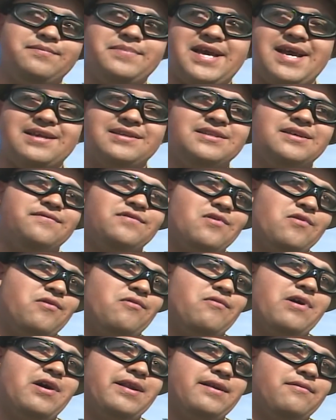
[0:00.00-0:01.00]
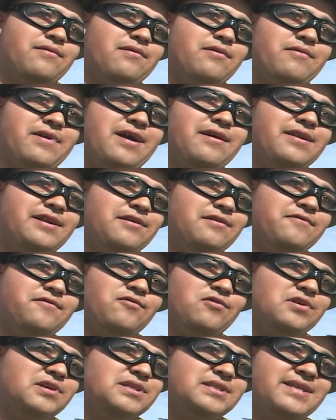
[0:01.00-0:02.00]
bad stuff going on around here
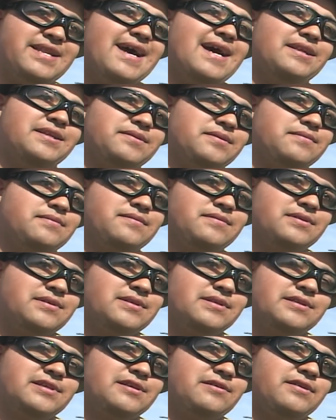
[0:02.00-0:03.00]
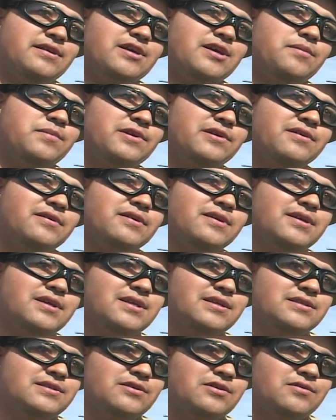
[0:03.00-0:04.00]
for us not to continue to come here.
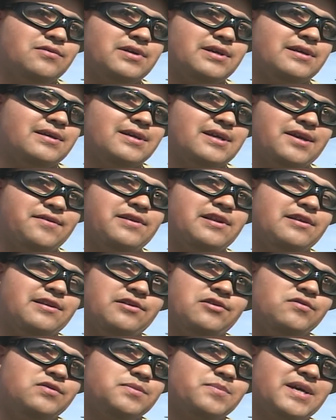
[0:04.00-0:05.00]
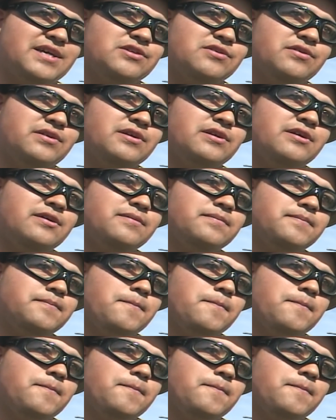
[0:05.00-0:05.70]
So uh, I, I knew it was my turn to come.